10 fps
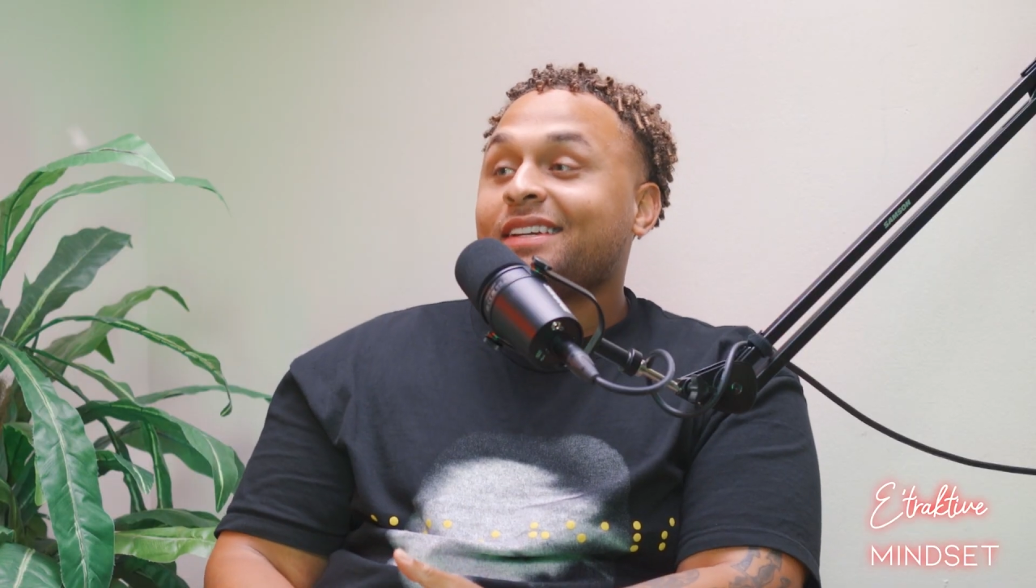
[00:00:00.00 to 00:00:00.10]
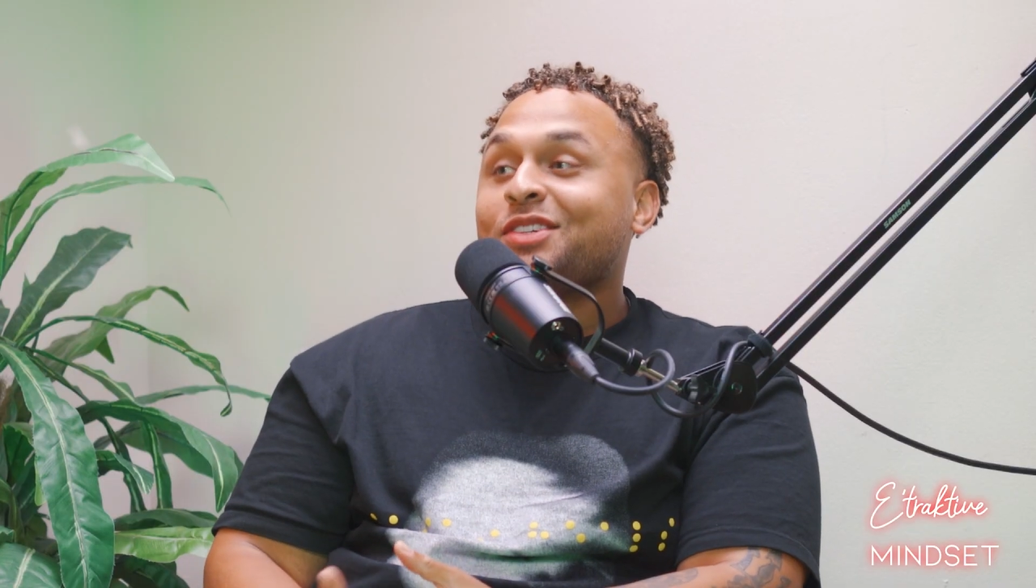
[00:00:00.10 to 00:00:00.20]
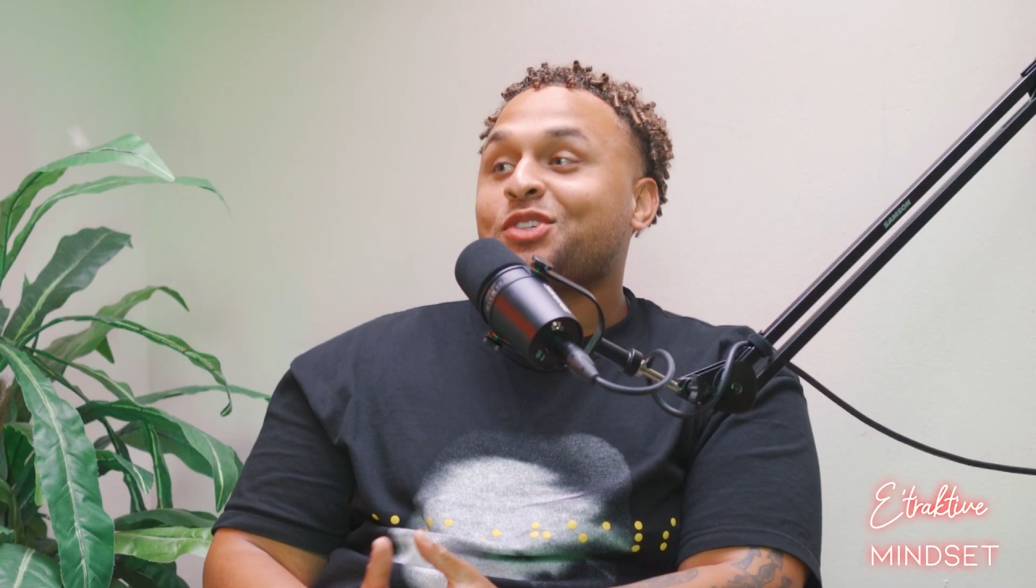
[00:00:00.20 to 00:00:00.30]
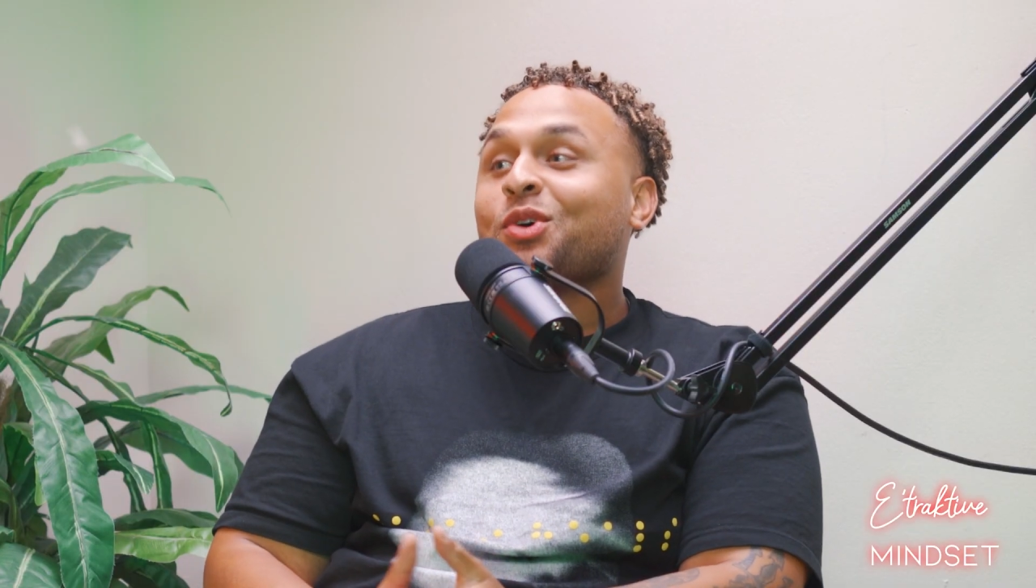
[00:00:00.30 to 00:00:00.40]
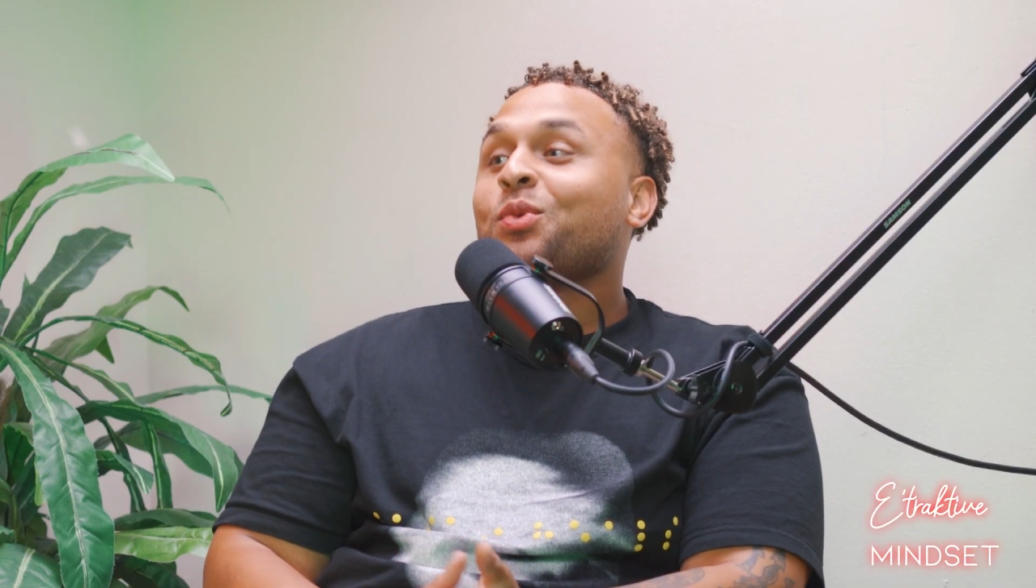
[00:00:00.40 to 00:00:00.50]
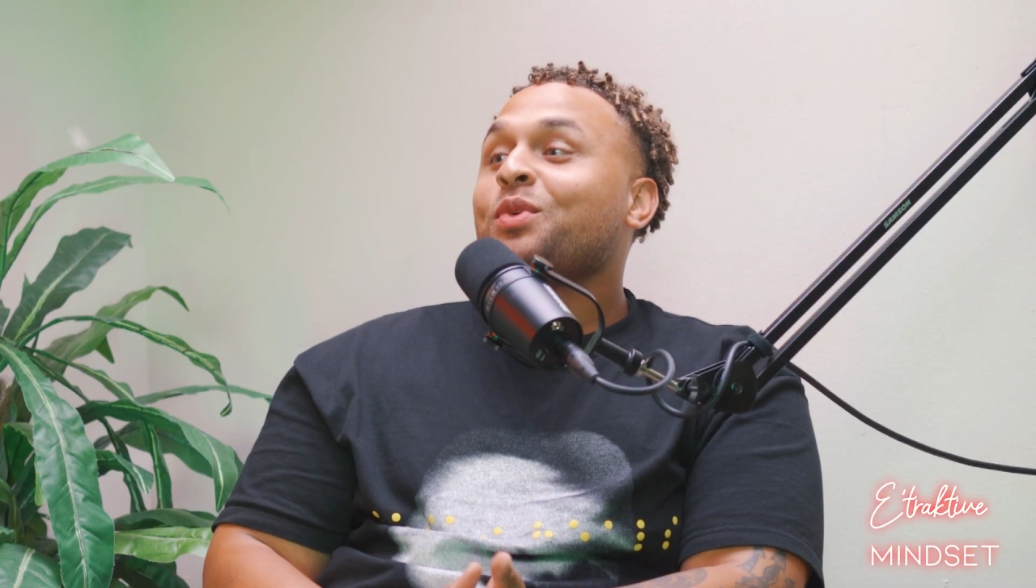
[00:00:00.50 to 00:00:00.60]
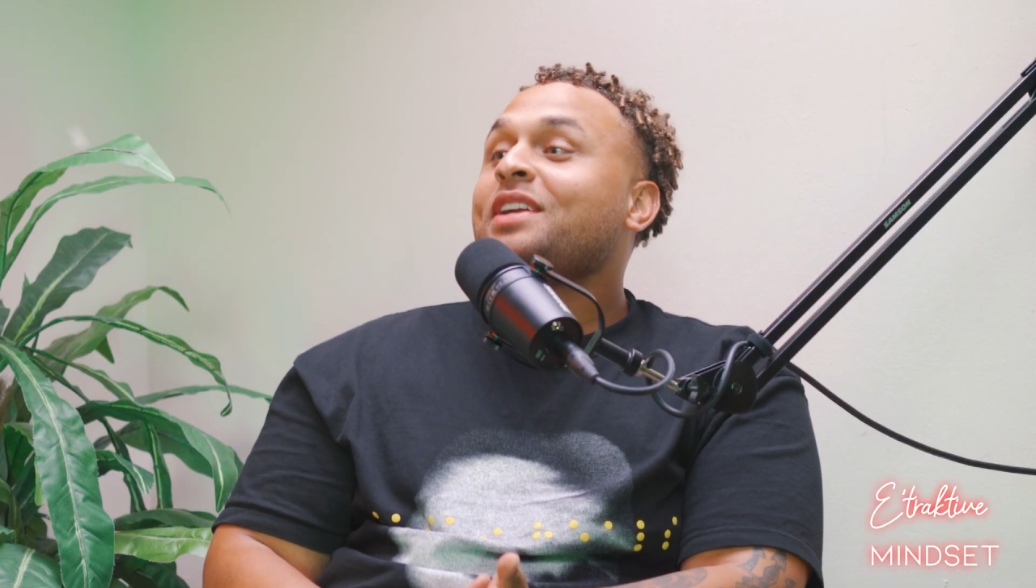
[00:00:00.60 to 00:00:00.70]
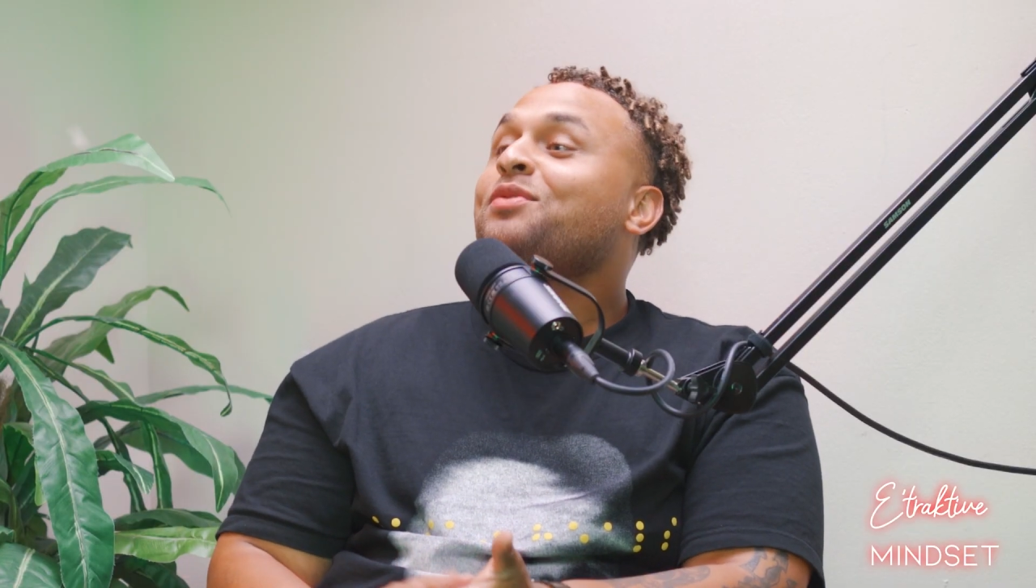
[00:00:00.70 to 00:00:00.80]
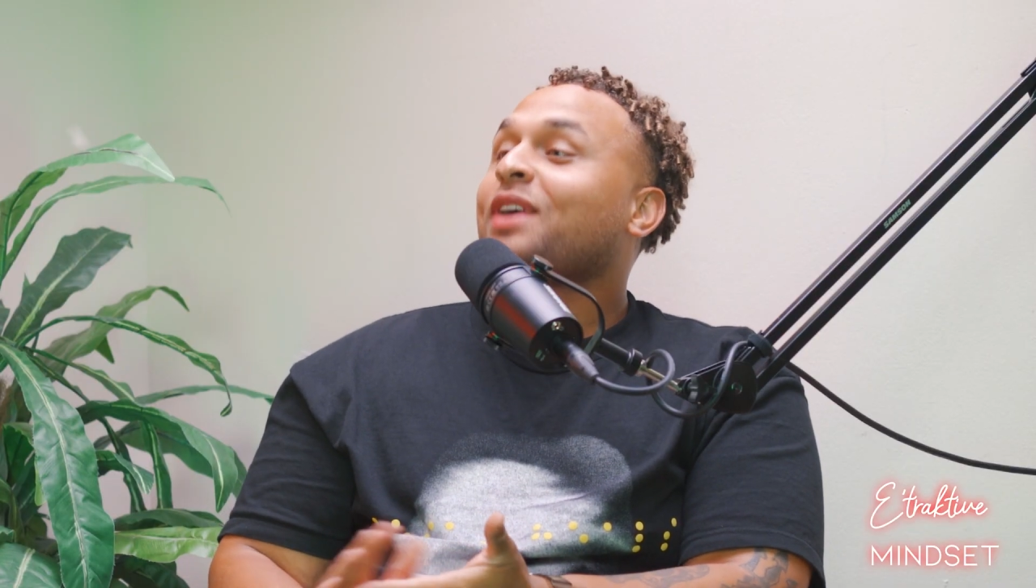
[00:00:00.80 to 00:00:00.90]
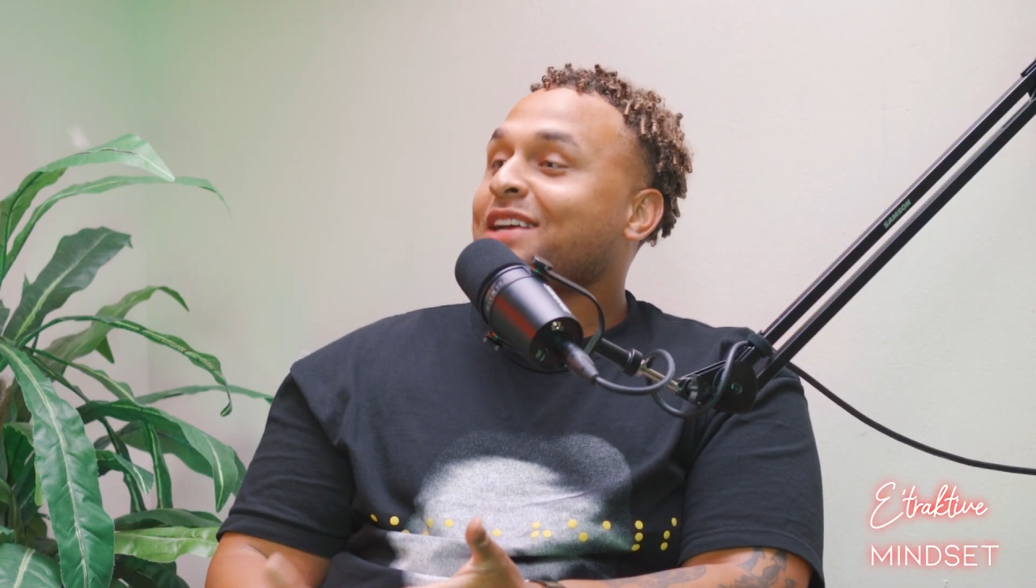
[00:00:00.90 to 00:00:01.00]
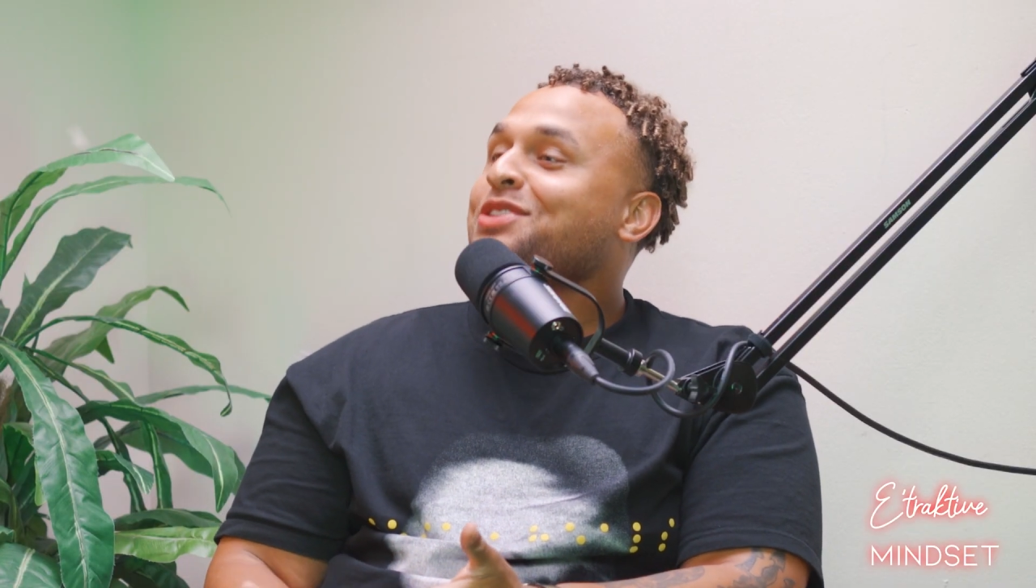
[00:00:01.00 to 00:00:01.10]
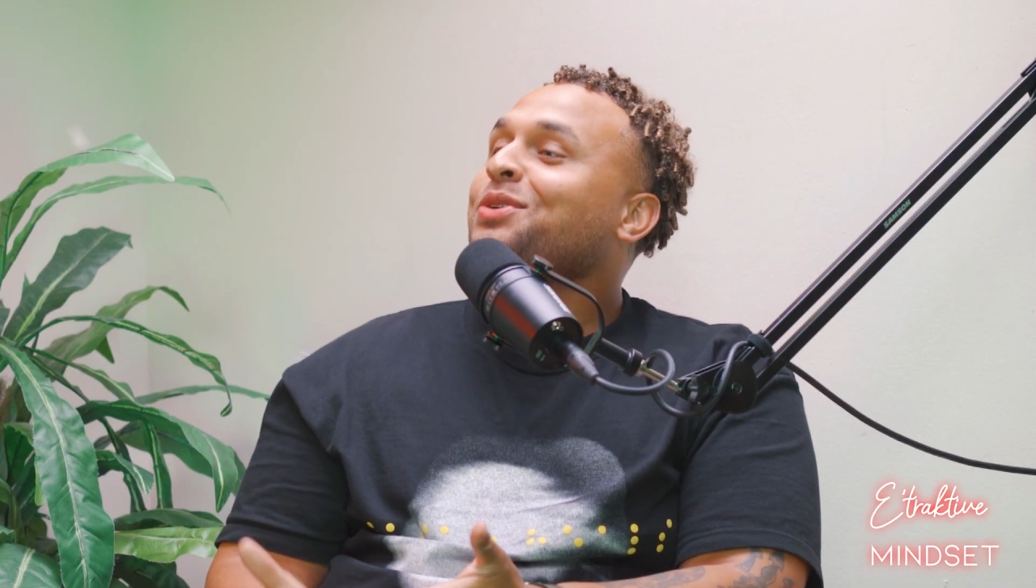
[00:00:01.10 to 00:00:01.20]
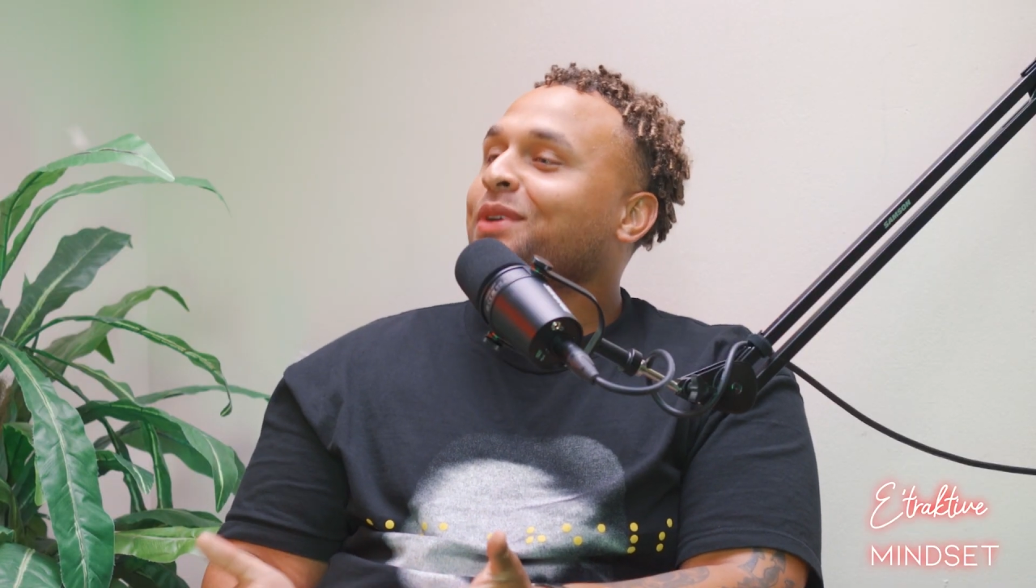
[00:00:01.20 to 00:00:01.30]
So we actually